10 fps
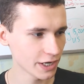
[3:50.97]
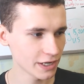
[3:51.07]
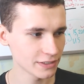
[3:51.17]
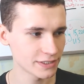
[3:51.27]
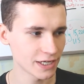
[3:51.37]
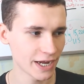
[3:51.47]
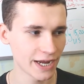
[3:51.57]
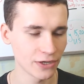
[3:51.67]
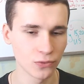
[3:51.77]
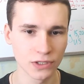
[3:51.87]
else
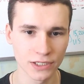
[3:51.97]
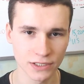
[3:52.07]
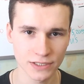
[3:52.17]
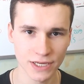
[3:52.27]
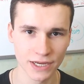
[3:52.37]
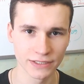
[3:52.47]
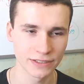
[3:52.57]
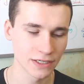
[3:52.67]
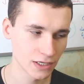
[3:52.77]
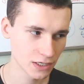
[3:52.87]
I will
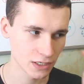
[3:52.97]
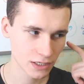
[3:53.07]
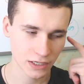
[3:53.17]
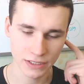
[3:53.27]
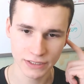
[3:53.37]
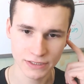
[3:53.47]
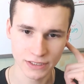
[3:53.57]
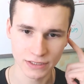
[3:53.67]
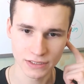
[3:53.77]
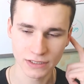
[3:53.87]
understand
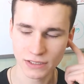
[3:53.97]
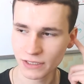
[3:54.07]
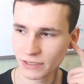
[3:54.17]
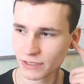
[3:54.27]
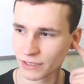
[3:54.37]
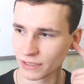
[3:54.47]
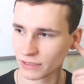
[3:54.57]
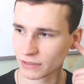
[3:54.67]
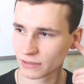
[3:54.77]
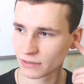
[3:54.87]
listen listening.